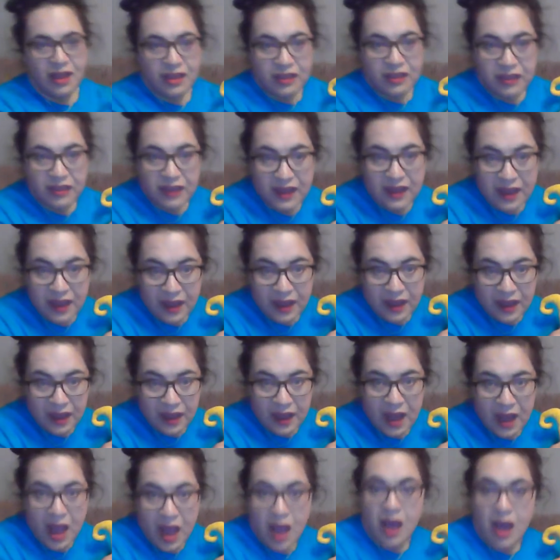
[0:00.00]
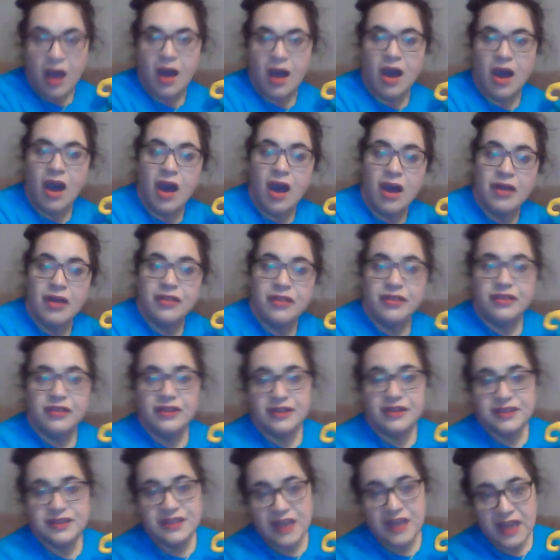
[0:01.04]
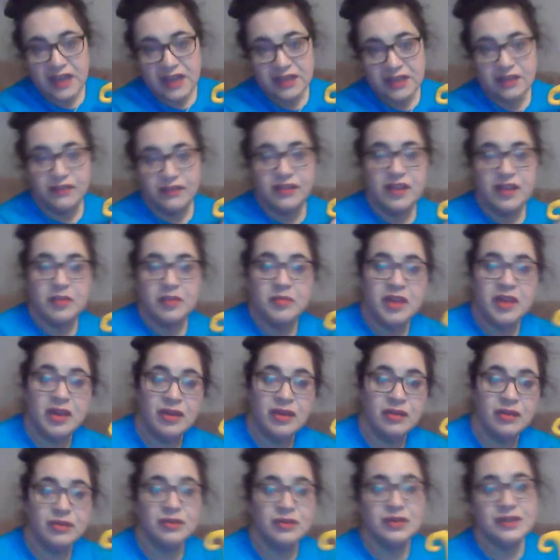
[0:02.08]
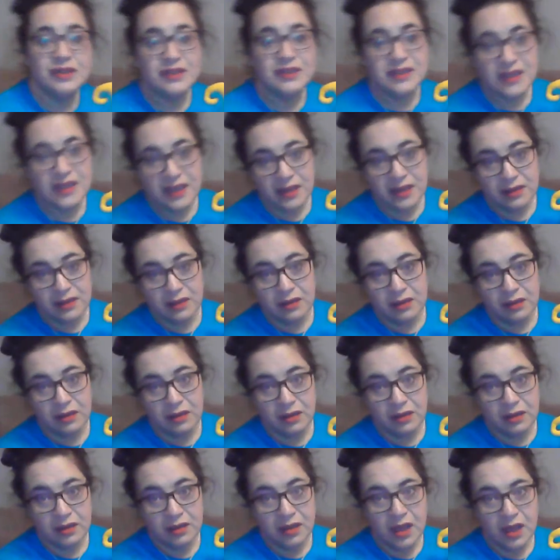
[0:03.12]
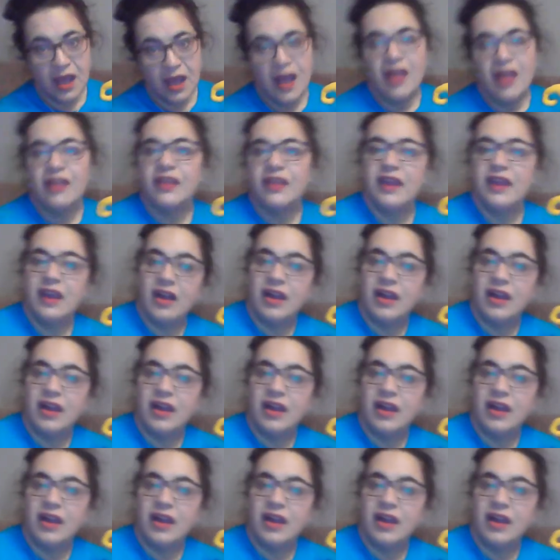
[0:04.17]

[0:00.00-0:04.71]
The other side of the mountain. The